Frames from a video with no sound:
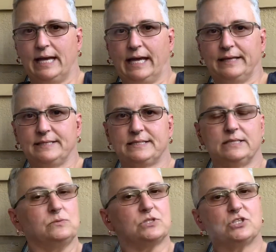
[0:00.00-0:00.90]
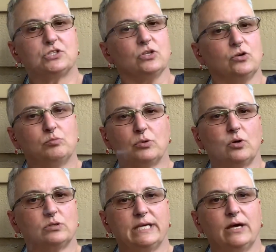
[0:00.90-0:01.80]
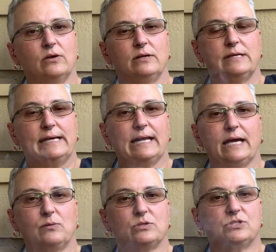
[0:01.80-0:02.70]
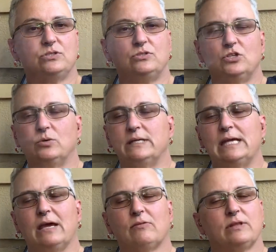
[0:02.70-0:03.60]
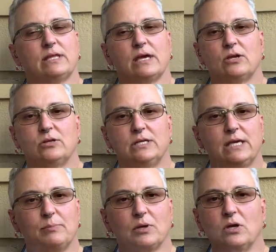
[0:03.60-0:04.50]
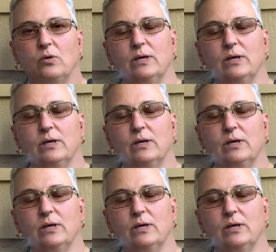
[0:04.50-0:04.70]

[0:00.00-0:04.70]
This thing was so broke down, and I was doing everything I could to keep it going.